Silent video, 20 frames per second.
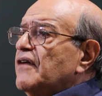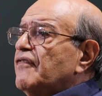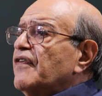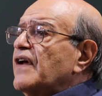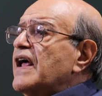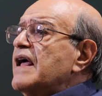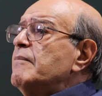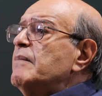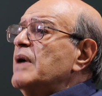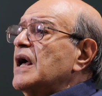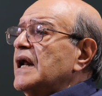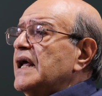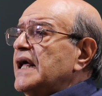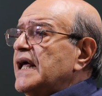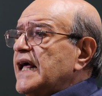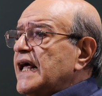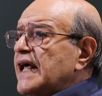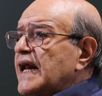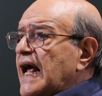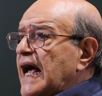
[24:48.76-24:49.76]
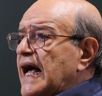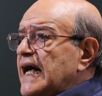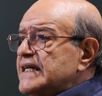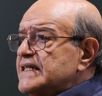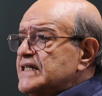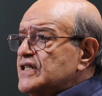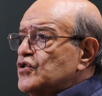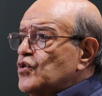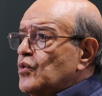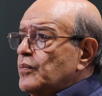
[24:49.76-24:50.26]
framer here
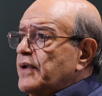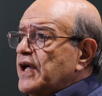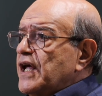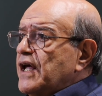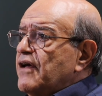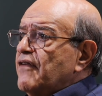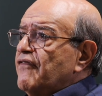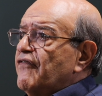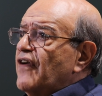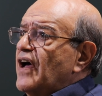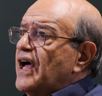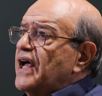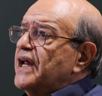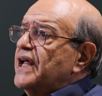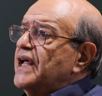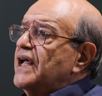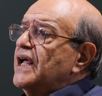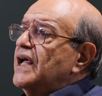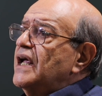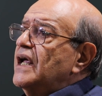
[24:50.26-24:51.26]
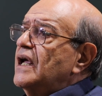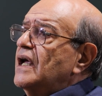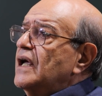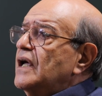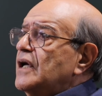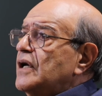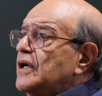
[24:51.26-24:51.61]
has to be very